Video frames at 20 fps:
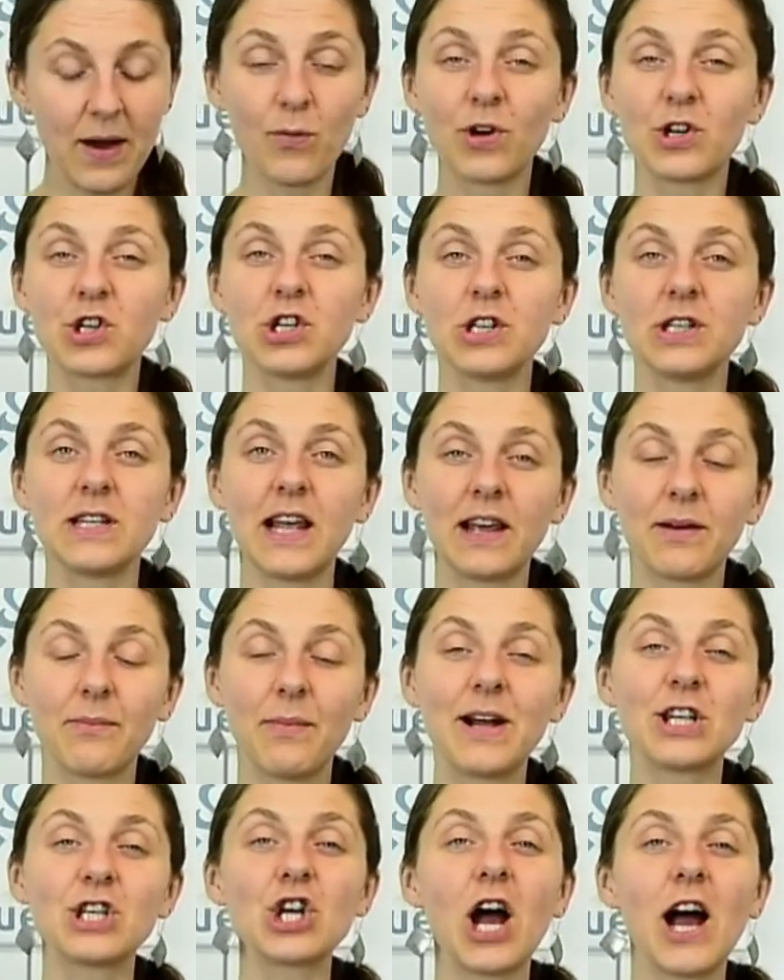which is like
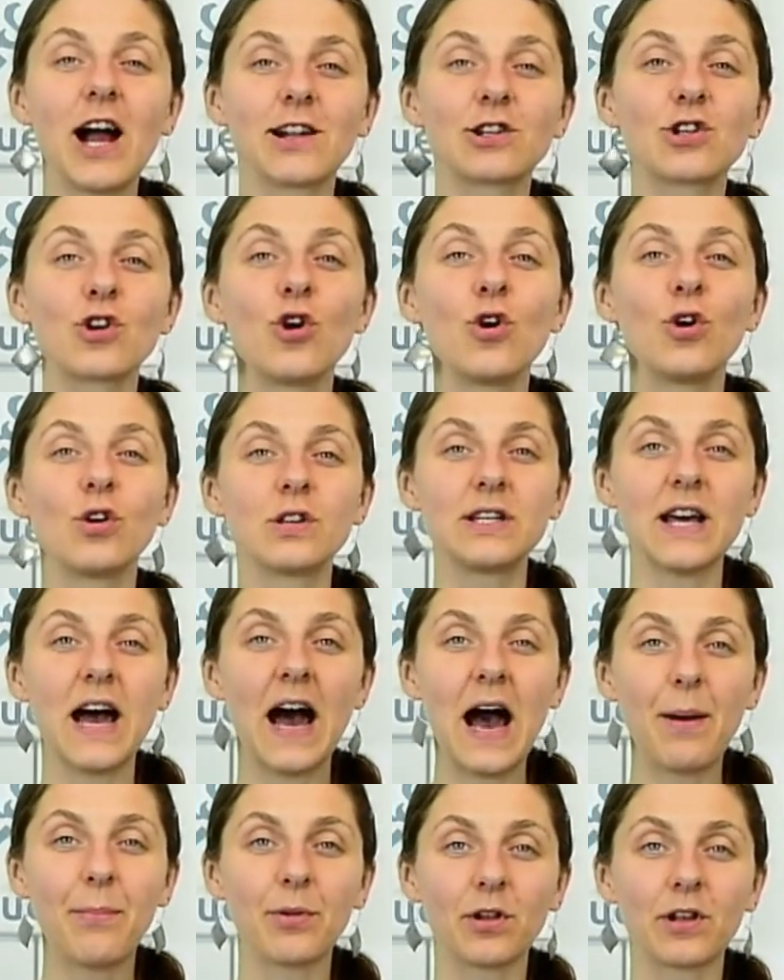my childhood
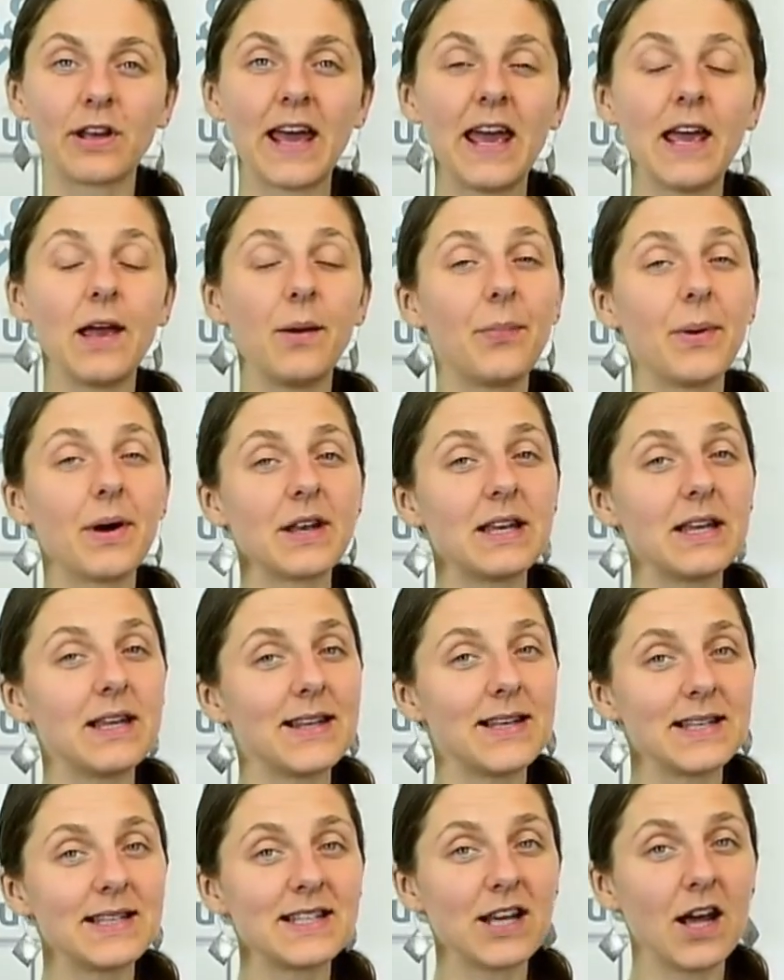apple cake, but
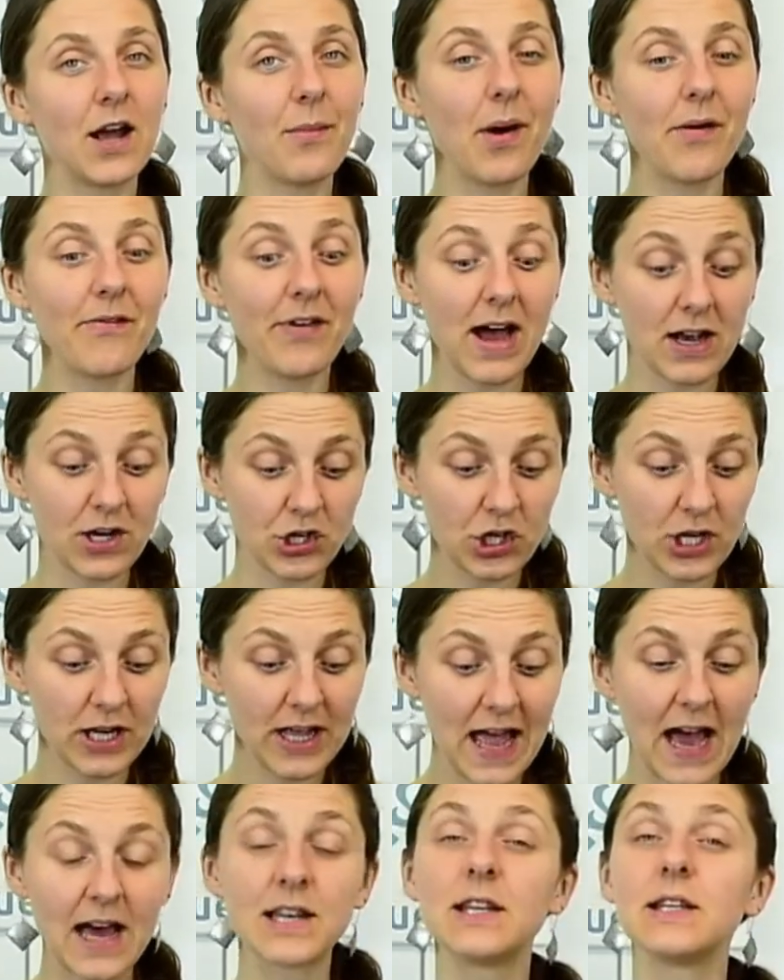this time I've
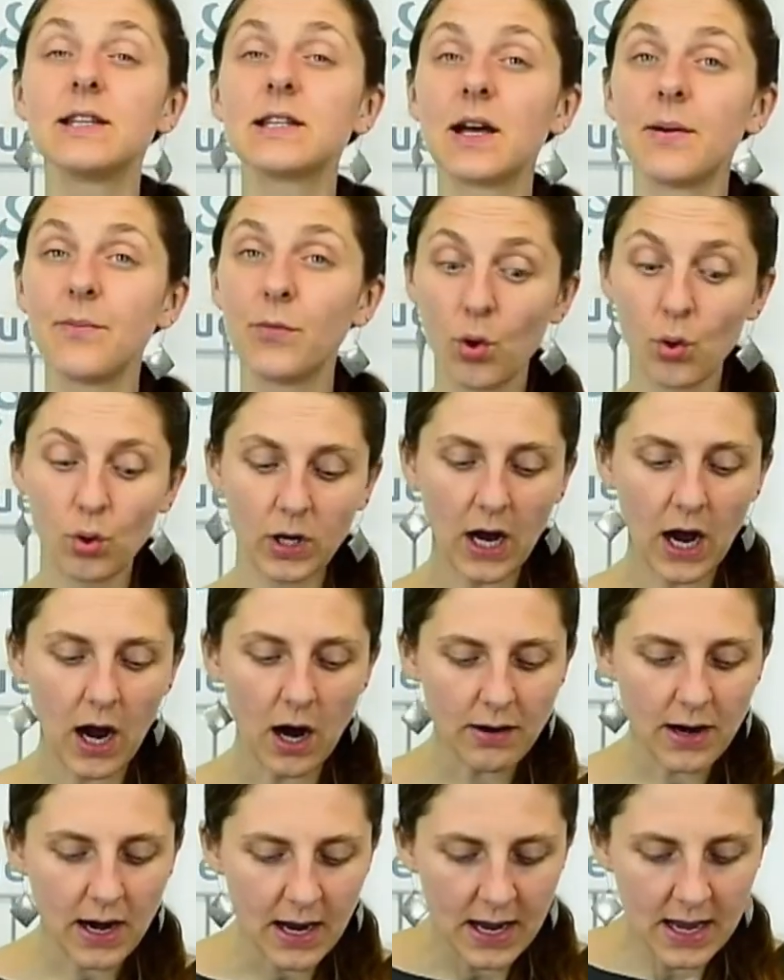actually added some
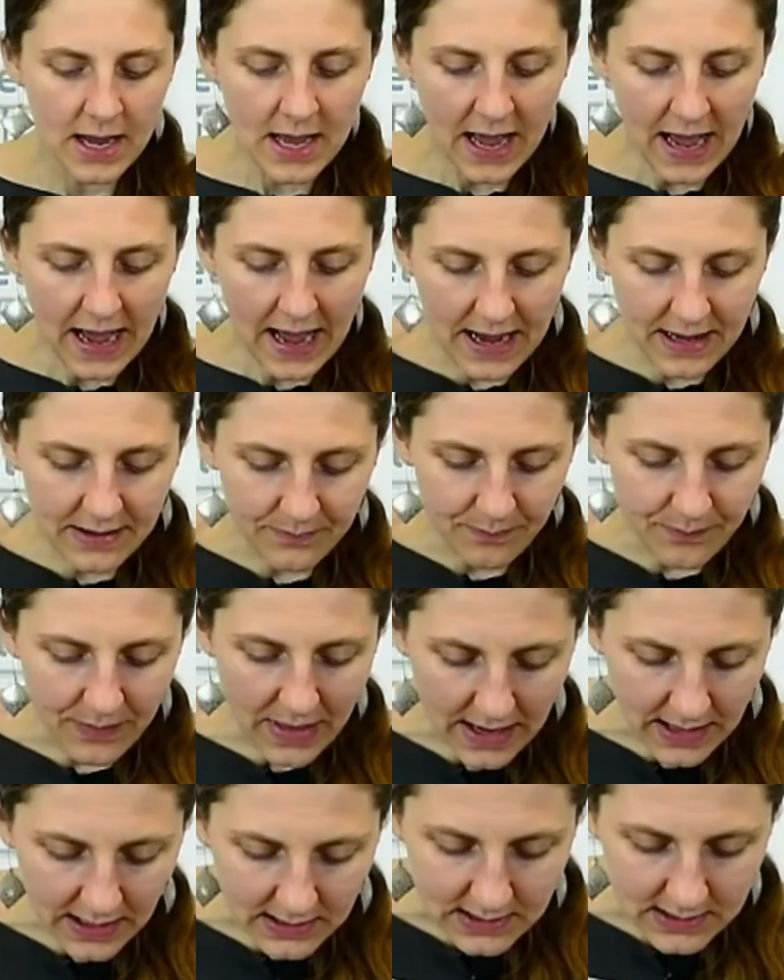okara, and
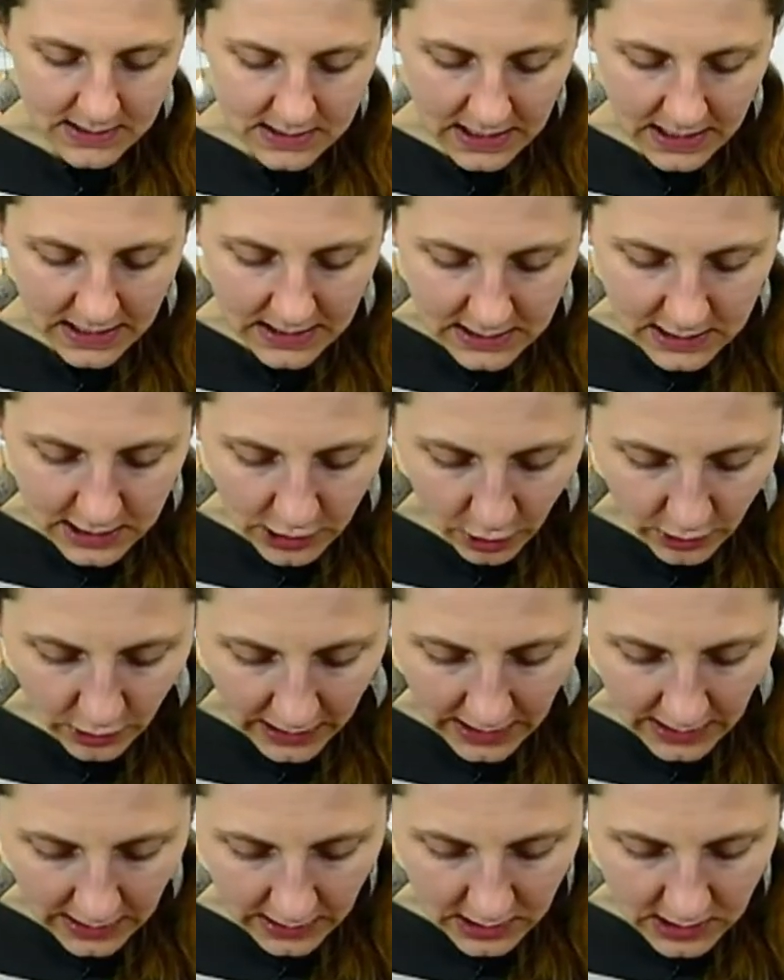it's
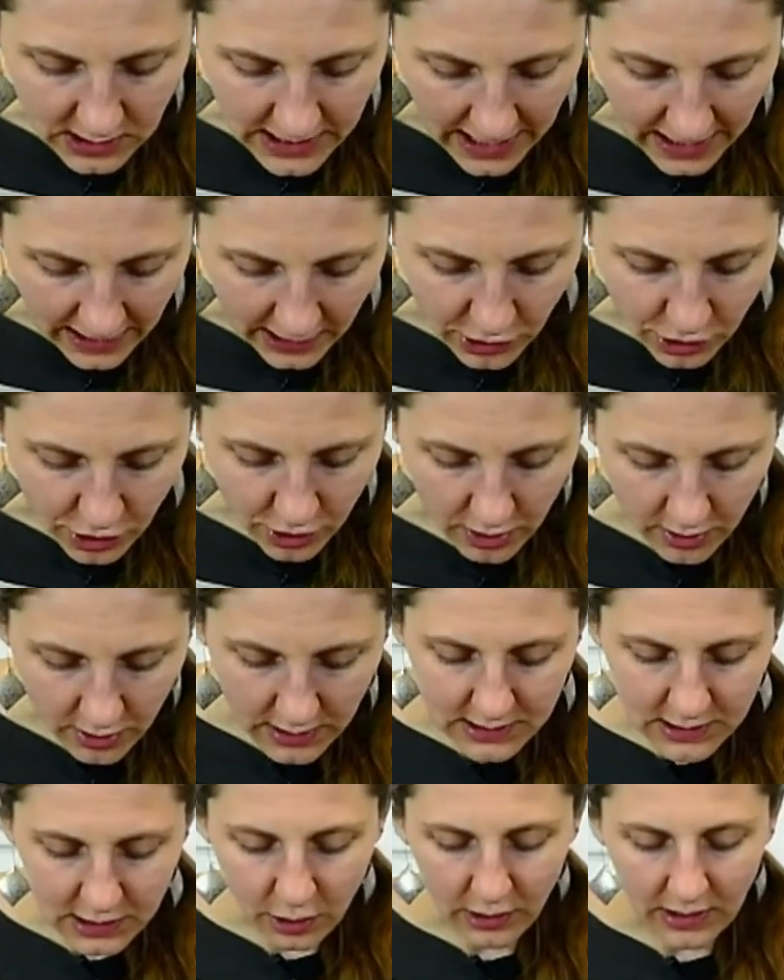looking, the texture
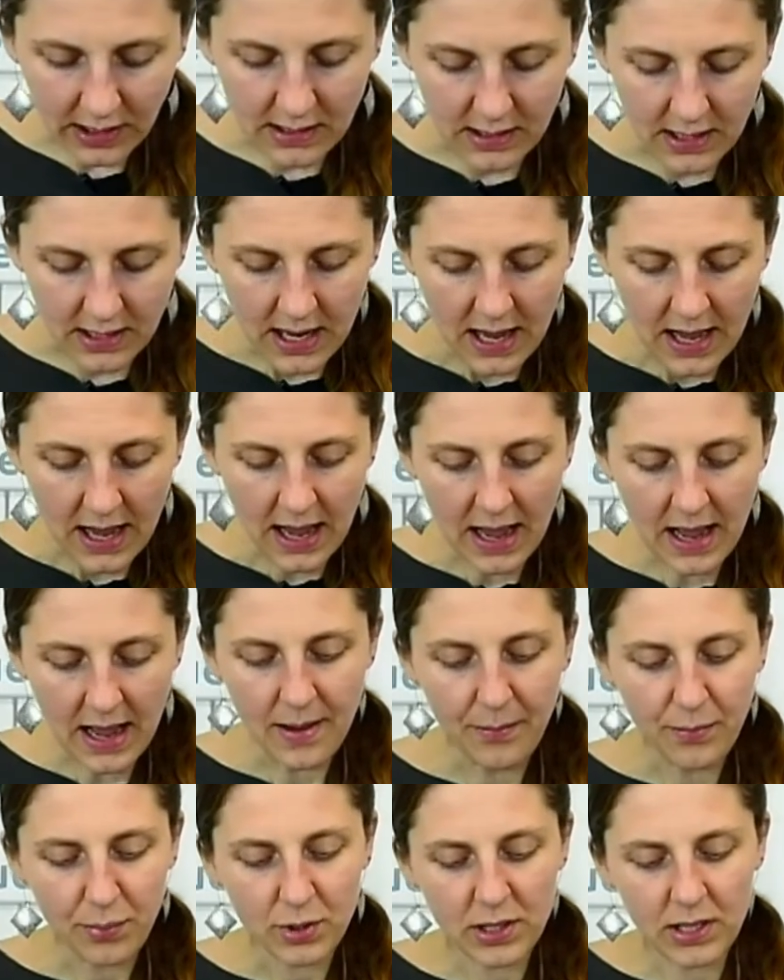is looking
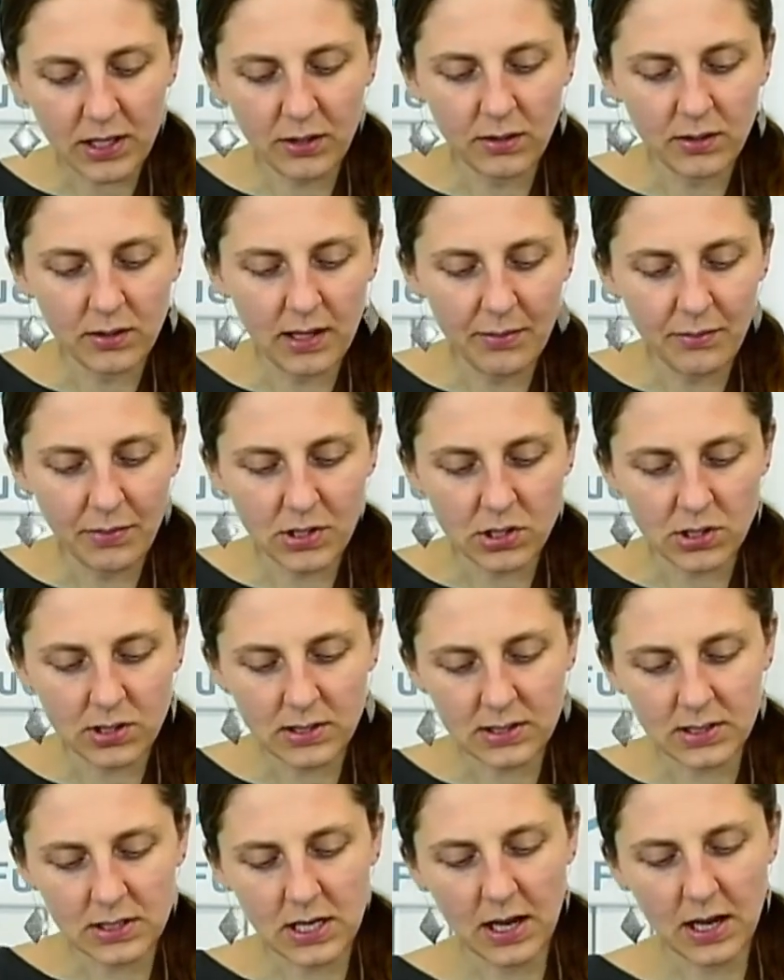pretty good. Let me
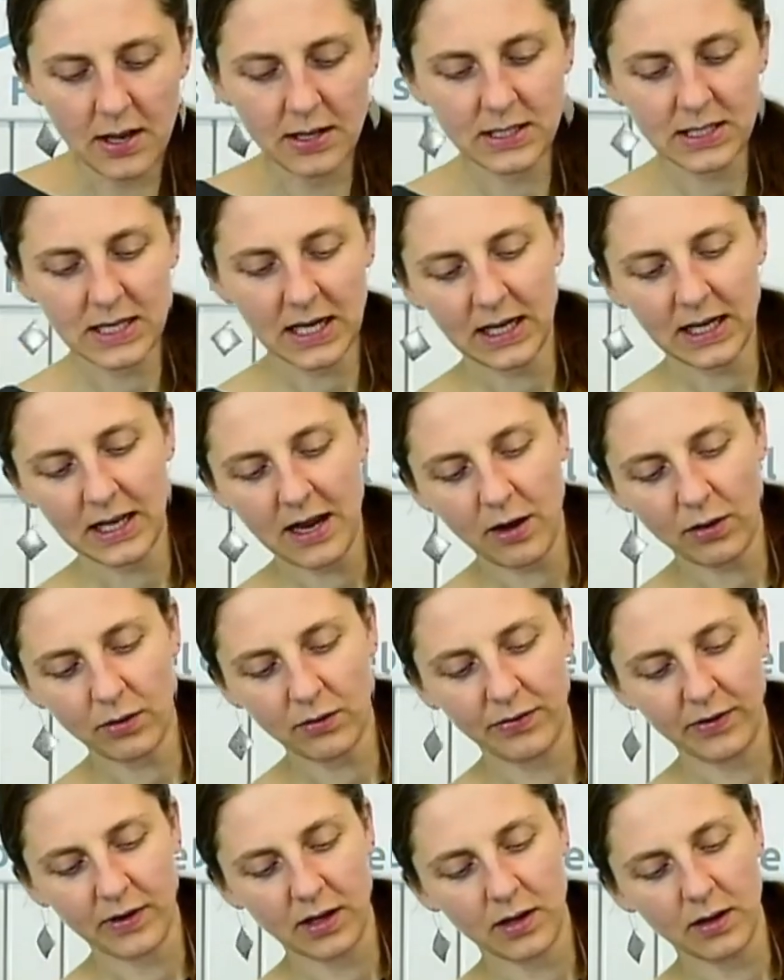just take it out
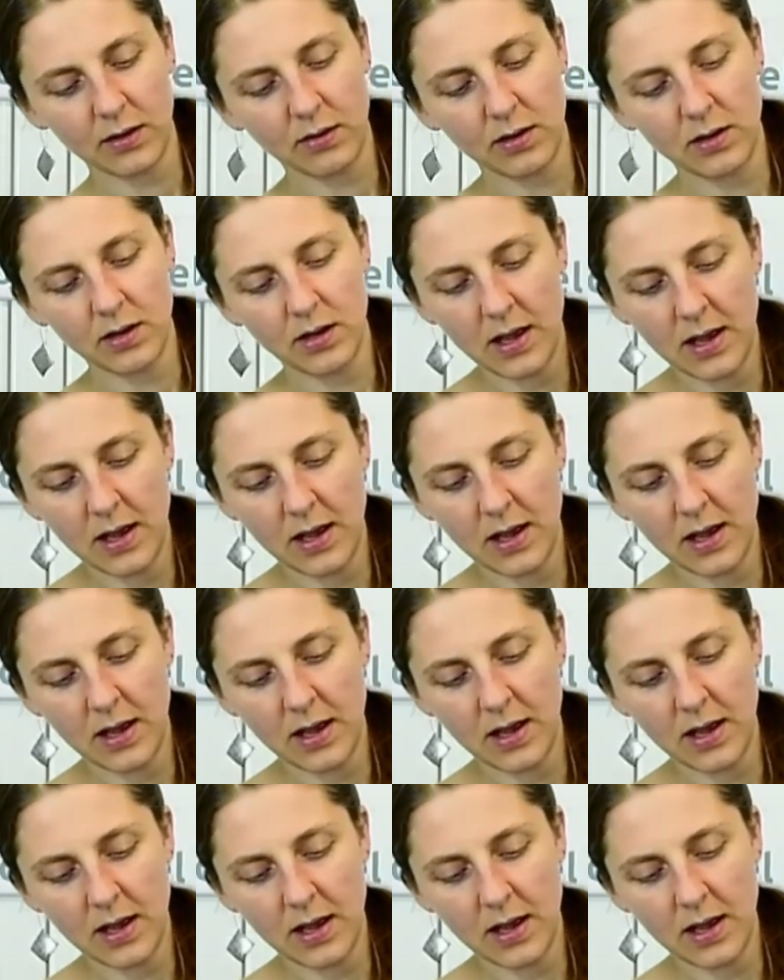for you.